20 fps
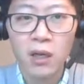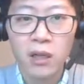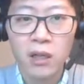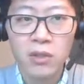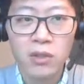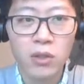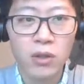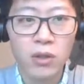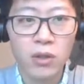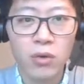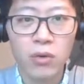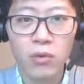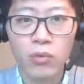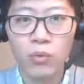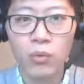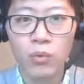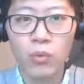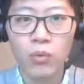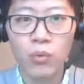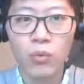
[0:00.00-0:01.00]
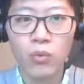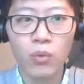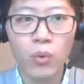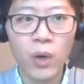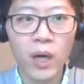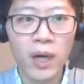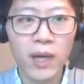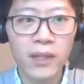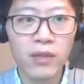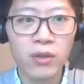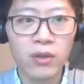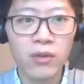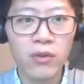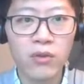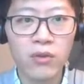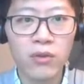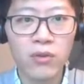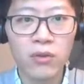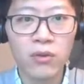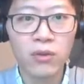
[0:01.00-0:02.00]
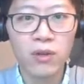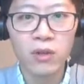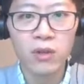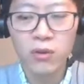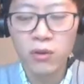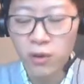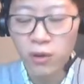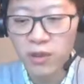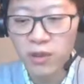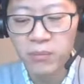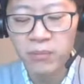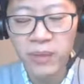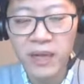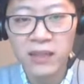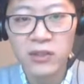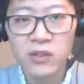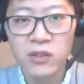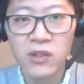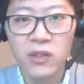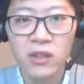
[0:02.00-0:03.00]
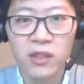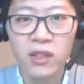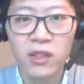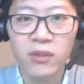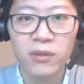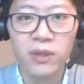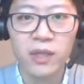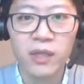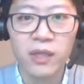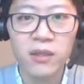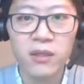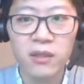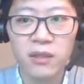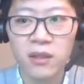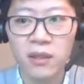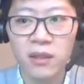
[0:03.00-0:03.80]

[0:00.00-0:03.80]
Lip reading: So why do you do corner balancing anyway?